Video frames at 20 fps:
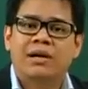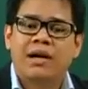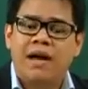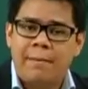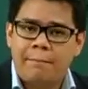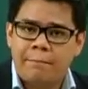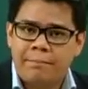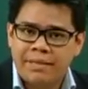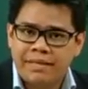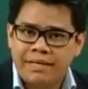
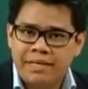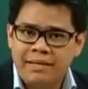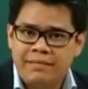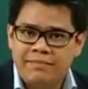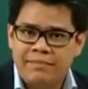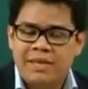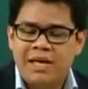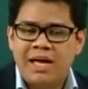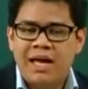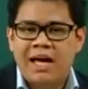company
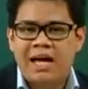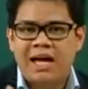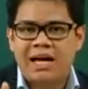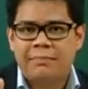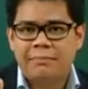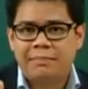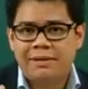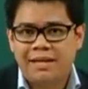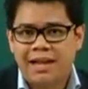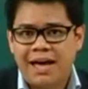
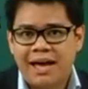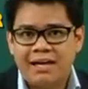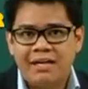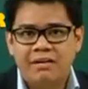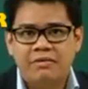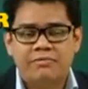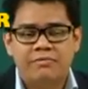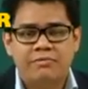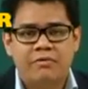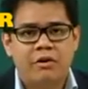
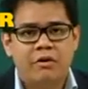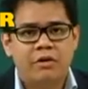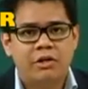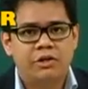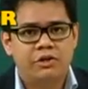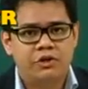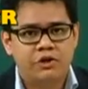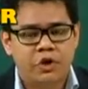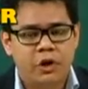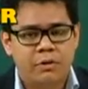applying for
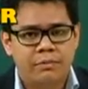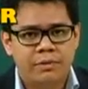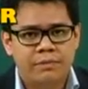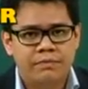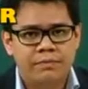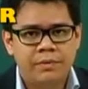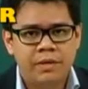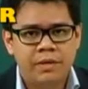a job.